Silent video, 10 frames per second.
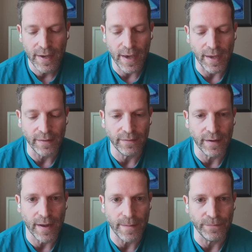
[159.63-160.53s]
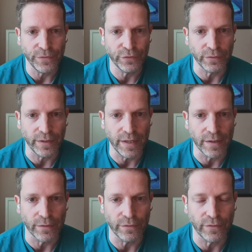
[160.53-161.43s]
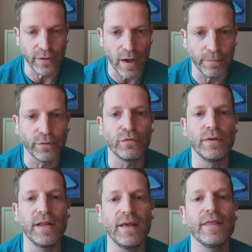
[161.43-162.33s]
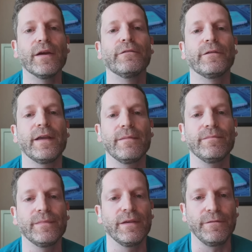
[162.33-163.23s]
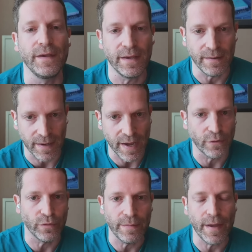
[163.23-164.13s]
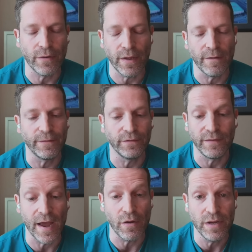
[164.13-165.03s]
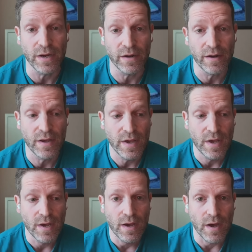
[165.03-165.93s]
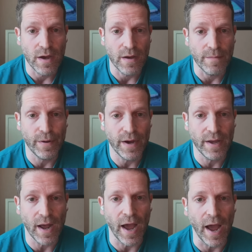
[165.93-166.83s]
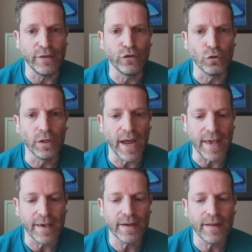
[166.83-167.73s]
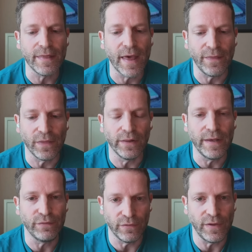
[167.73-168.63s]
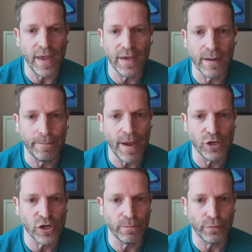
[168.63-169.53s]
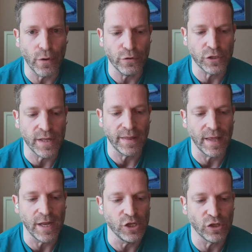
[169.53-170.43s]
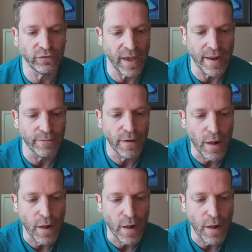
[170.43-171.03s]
And certainly there's an opportunity there for him if he can kind of rebound off his down year. But I do like that the Leafs have taken a patient approach and that they didn't just kind of